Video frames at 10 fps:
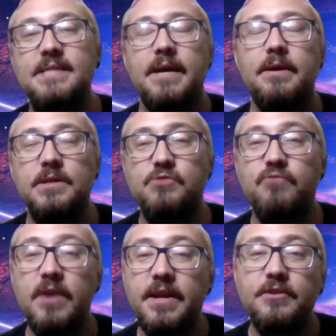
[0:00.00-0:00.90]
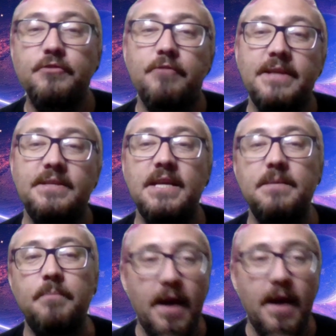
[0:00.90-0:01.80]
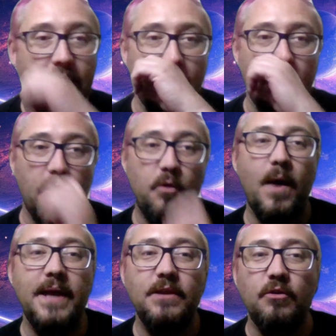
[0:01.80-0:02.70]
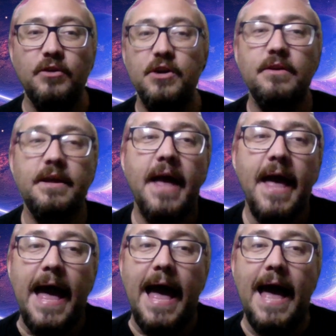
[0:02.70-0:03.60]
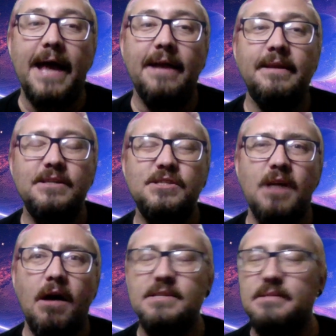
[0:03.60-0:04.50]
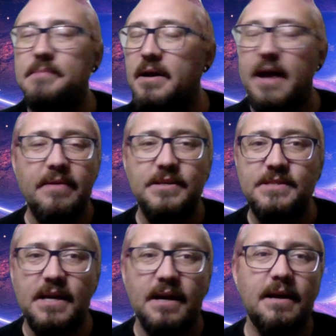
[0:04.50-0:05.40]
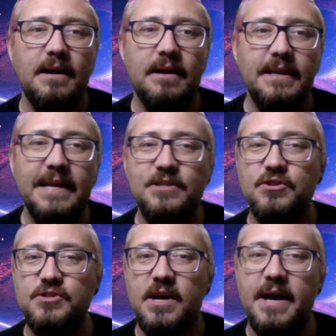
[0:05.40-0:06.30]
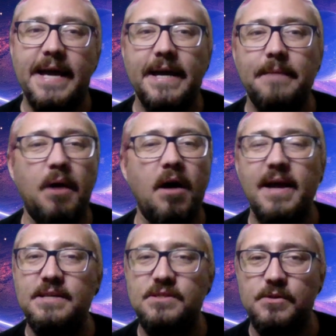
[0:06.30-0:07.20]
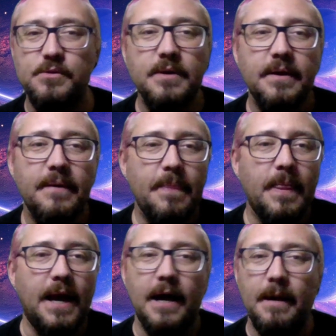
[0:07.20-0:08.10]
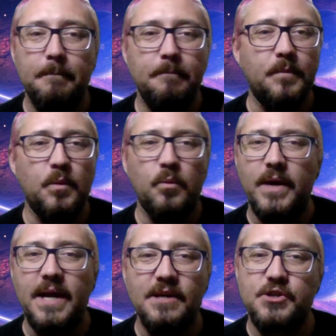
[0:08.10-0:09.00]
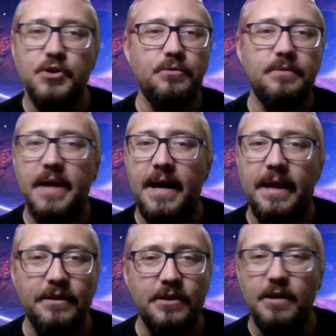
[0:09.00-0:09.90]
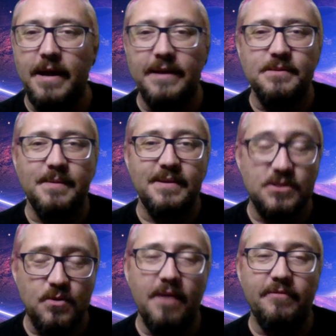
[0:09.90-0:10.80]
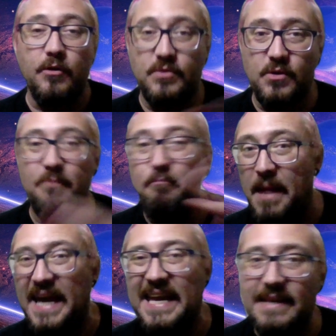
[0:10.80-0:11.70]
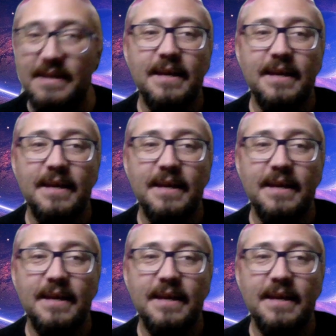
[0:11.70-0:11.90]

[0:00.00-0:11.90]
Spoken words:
It was written and directed by Hwang Dong-kyuk, and it stars, among others, Lee Jung-jae, Park Hae-soo, Lee Ha-jun, and some others. Quite a few sort of main